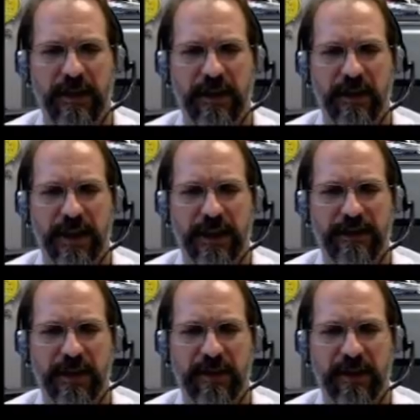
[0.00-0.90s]
the Arrhenius
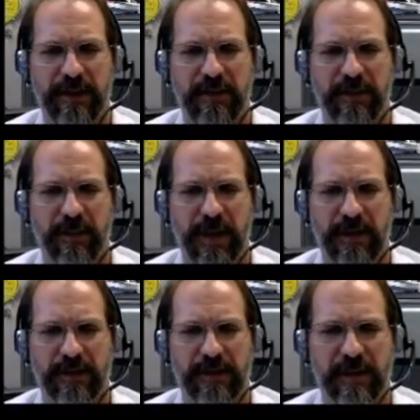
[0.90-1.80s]
definition of a
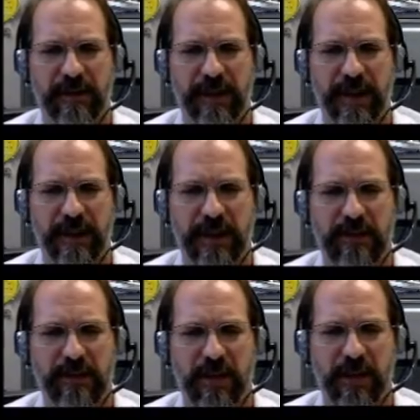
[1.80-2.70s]
base is something that
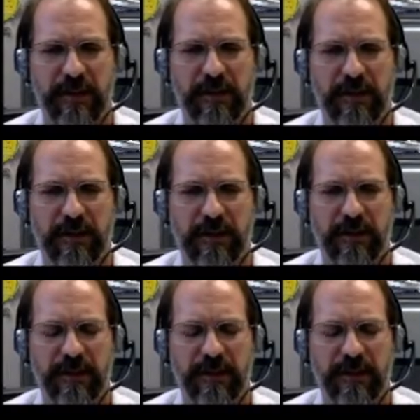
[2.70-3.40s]
gives off